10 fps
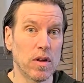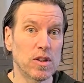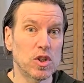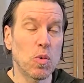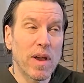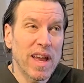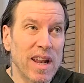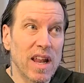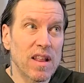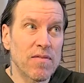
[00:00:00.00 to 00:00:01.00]
So
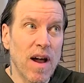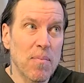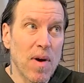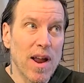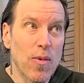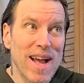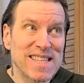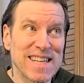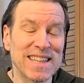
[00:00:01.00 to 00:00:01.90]
vibrato has